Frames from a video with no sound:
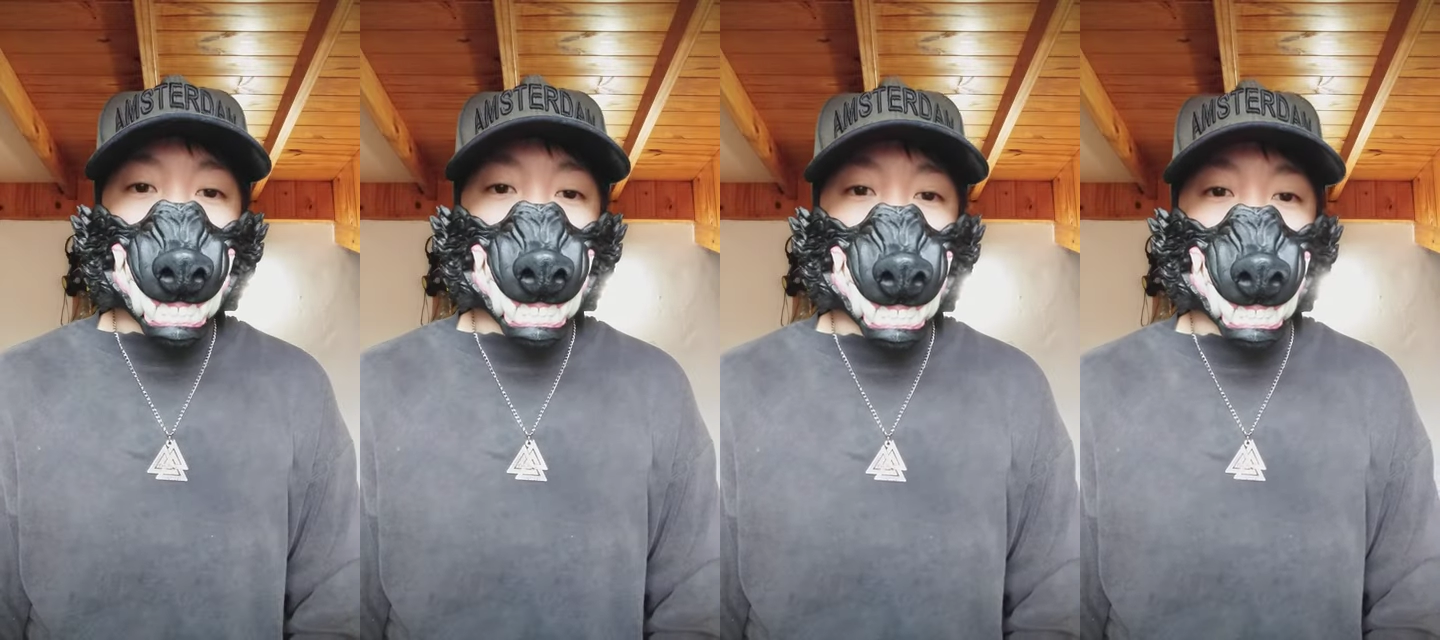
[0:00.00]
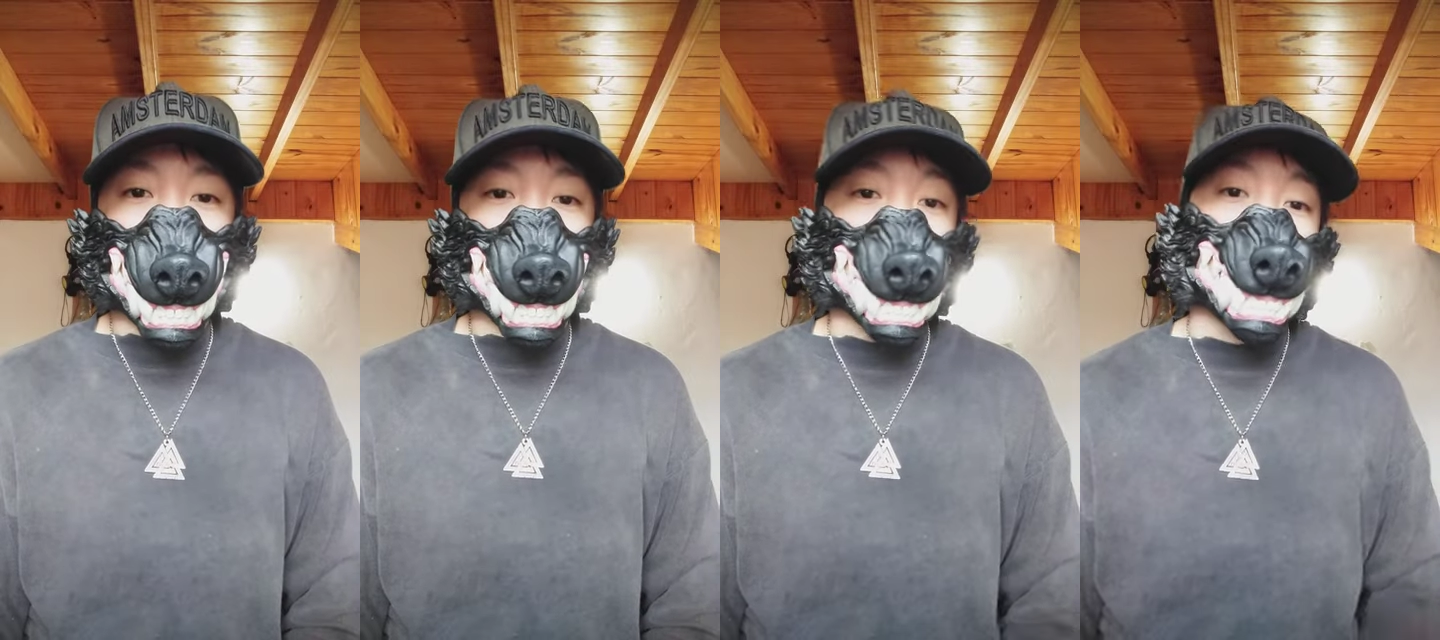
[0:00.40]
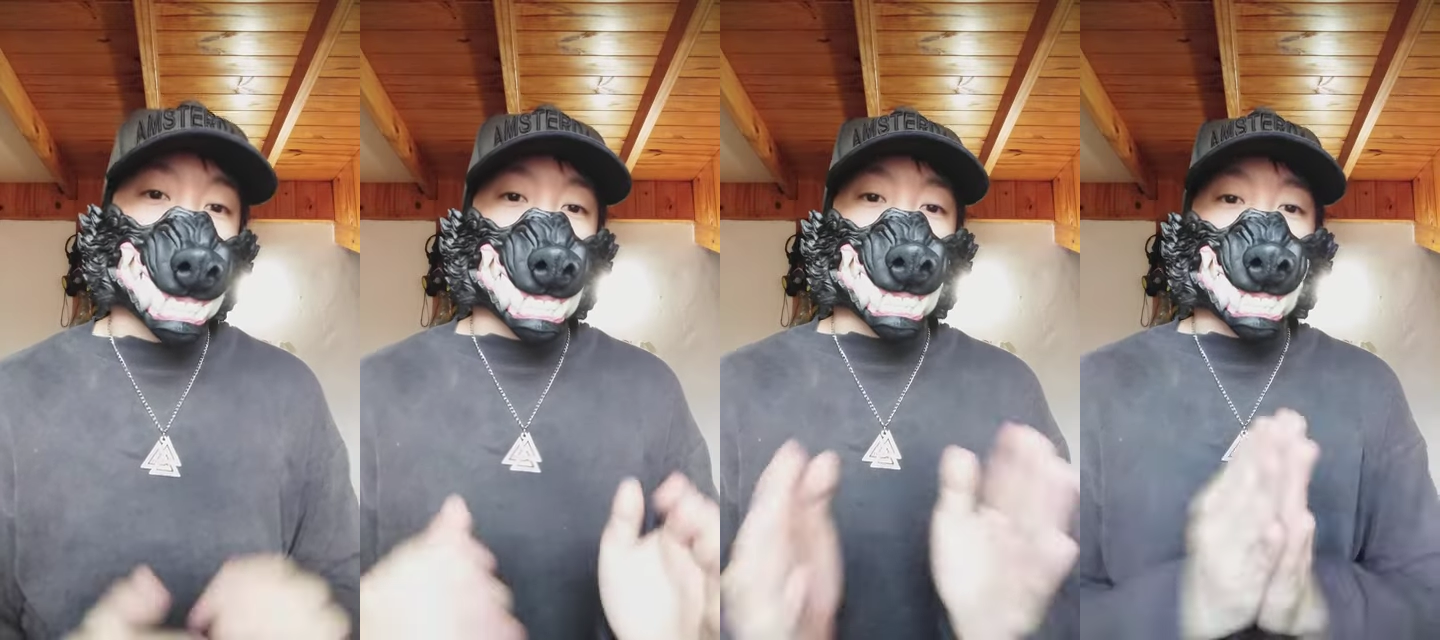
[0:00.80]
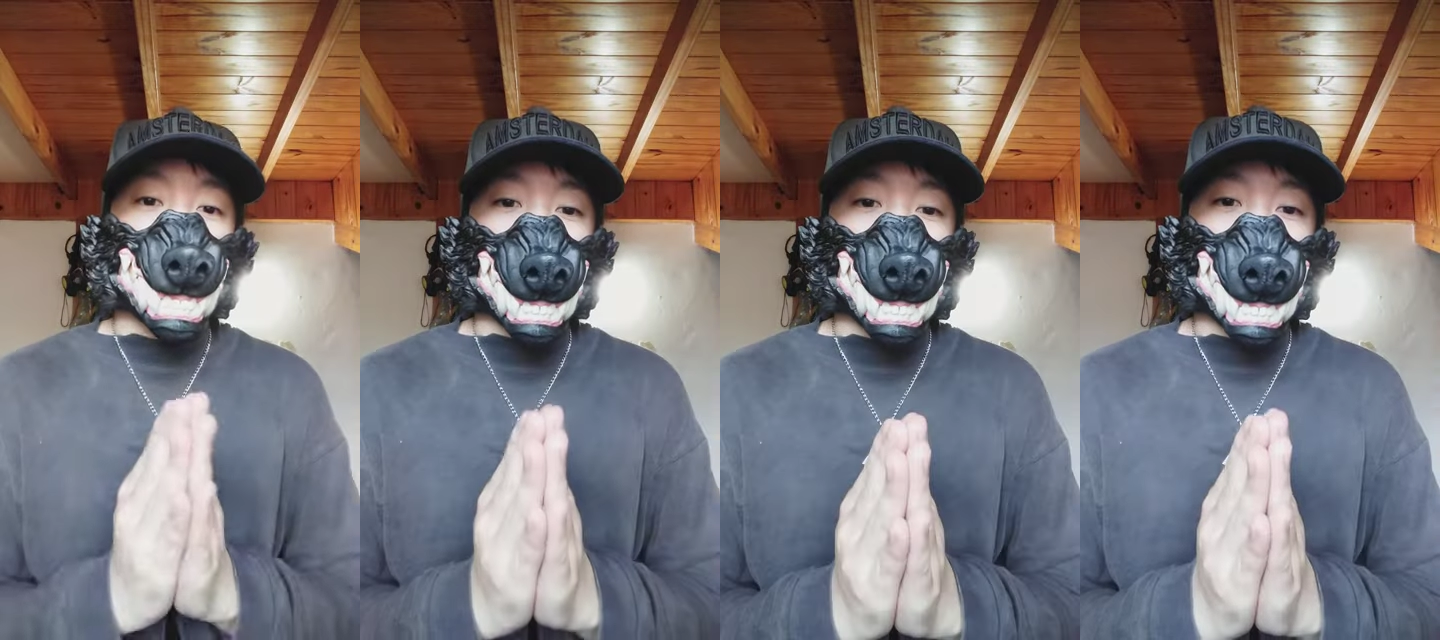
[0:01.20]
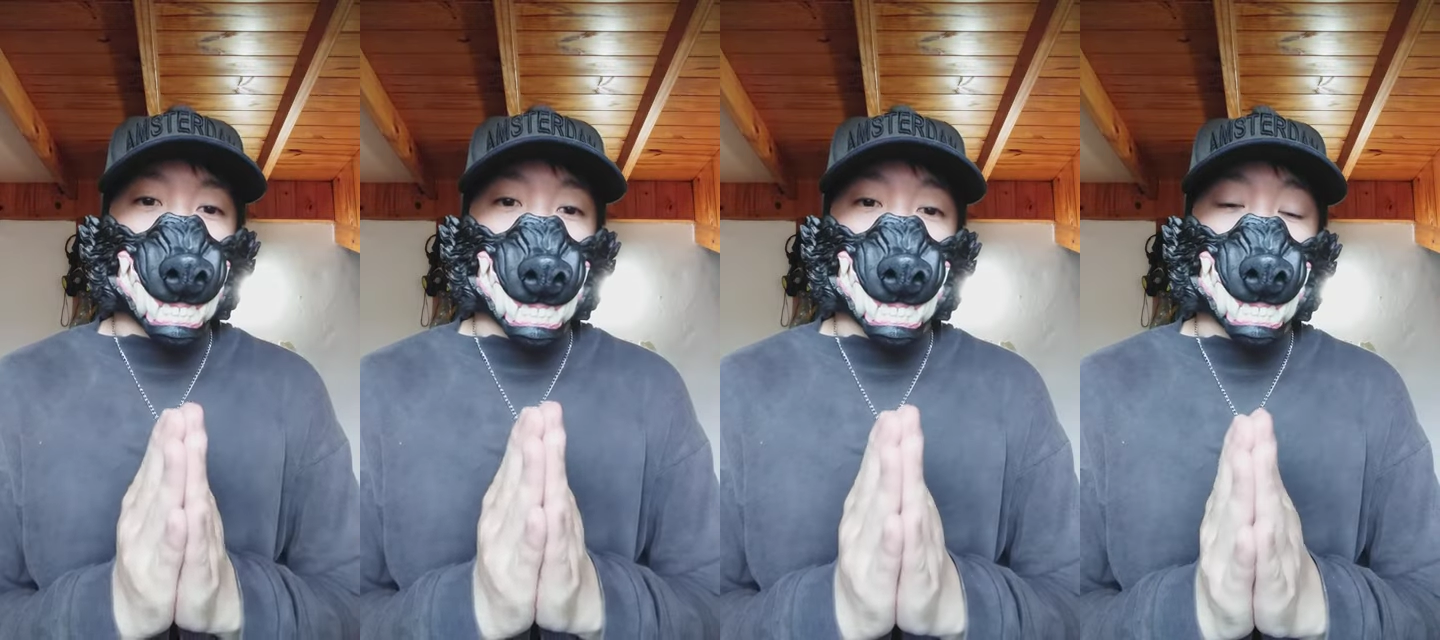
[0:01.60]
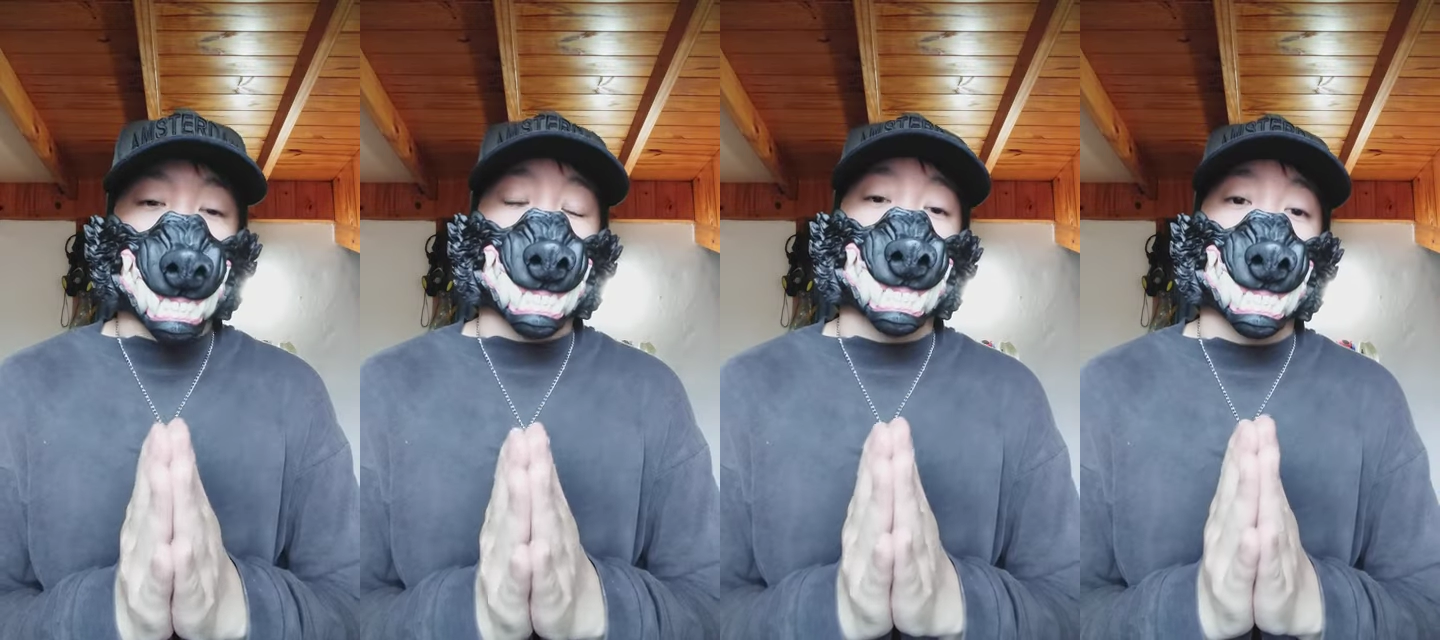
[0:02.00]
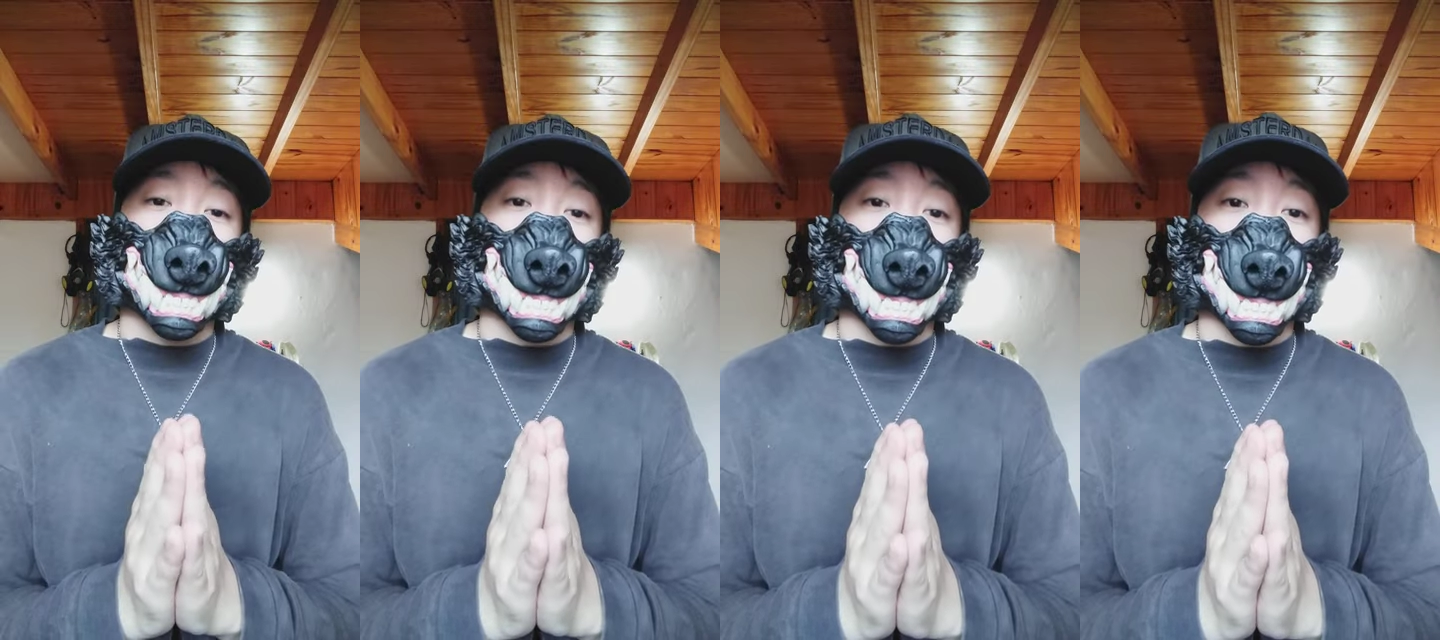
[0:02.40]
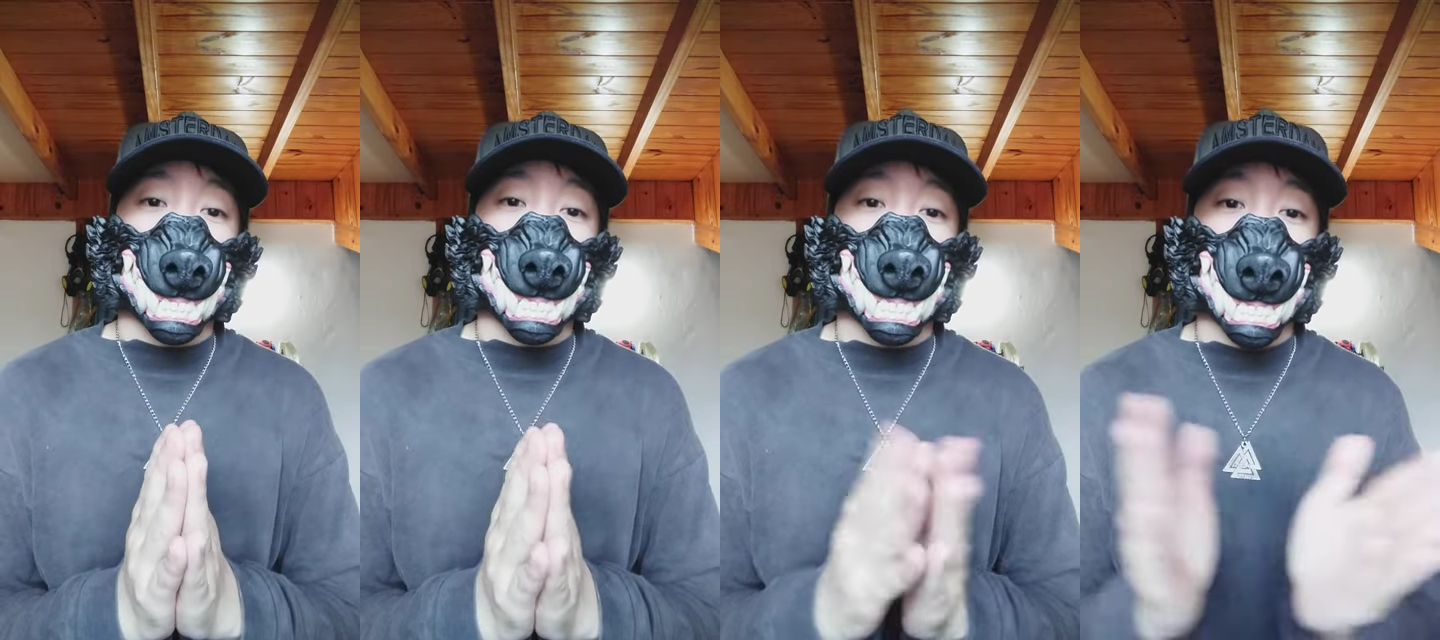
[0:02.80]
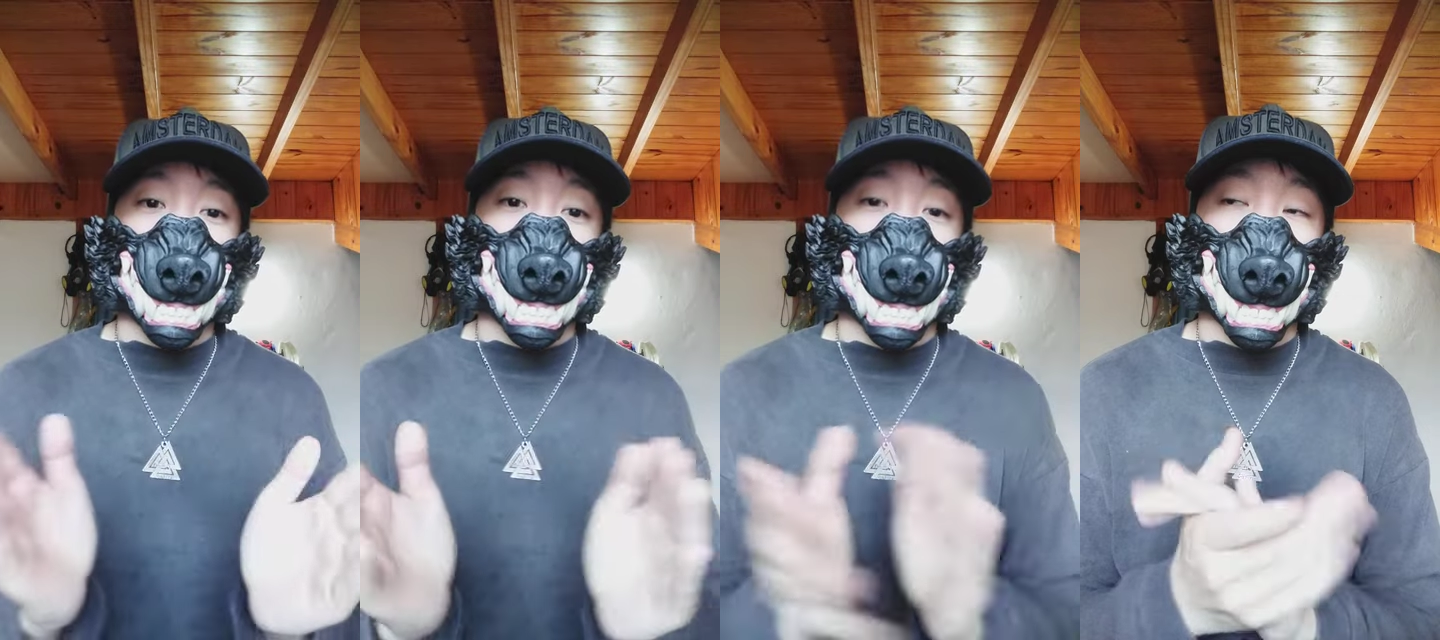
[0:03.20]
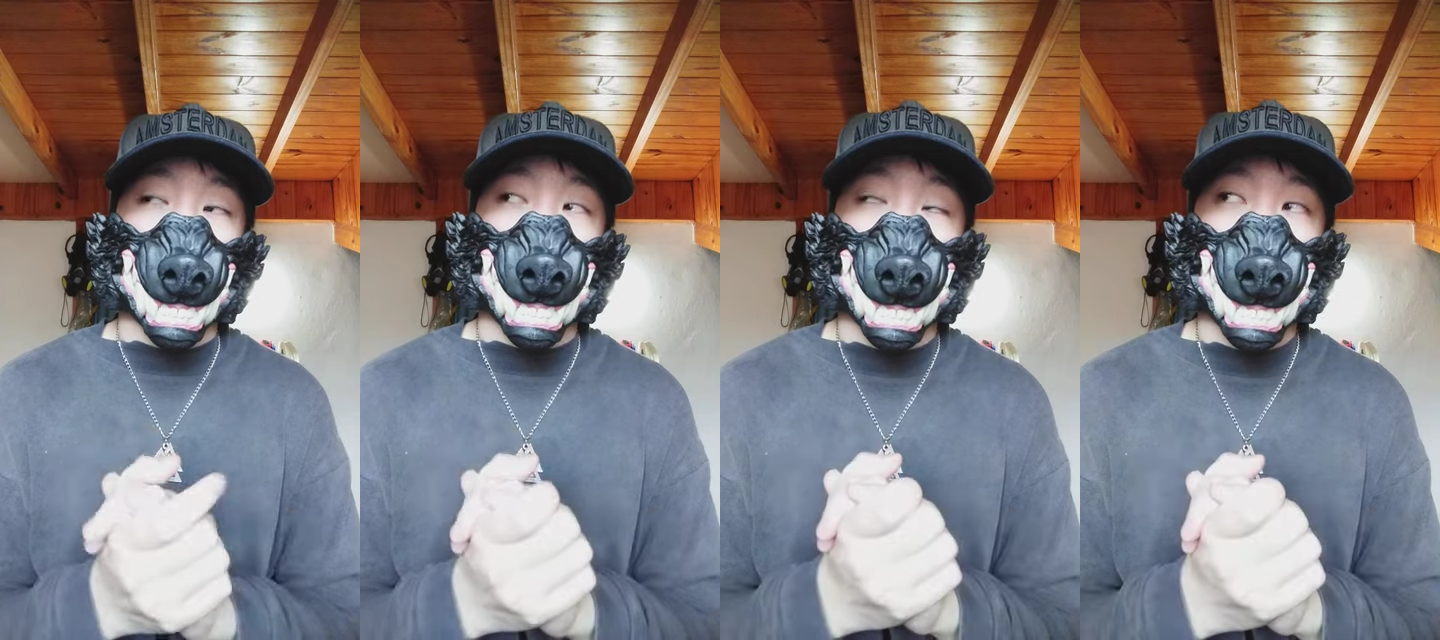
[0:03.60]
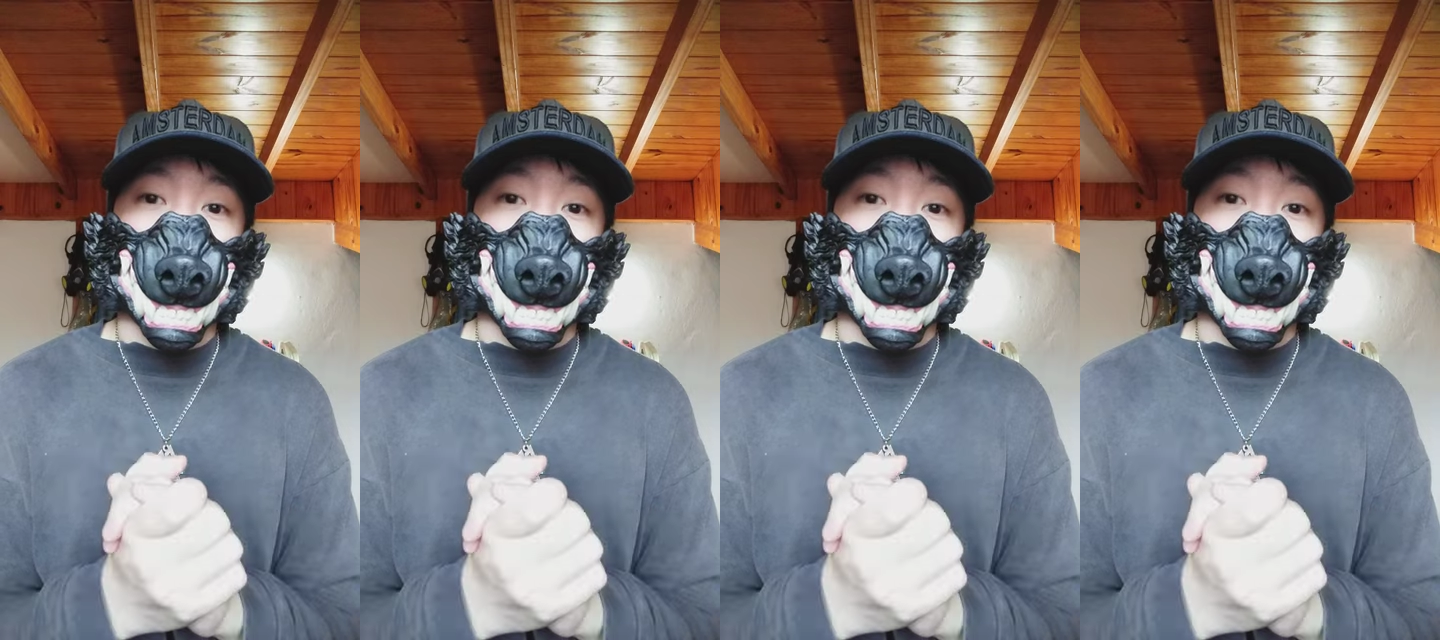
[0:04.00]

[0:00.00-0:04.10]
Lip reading: So, thank you guys. Suppose there was